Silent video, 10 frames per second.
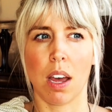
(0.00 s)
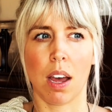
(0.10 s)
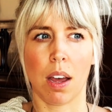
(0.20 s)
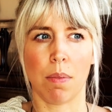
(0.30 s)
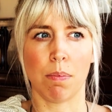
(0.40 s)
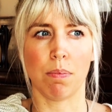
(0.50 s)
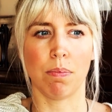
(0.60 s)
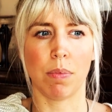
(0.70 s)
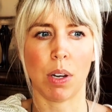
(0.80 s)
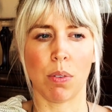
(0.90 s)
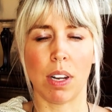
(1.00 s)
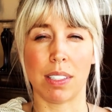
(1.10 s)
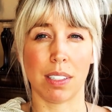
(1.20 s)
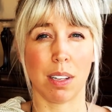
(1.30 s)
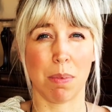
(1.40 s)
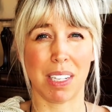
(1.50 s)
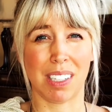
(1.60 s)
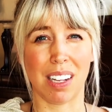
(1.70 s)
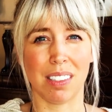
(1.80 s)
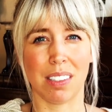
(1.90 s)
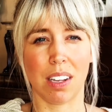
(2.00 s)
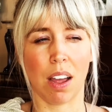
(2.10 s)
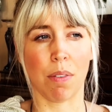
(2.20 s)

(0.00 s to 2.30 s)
they don't necessarily make sense.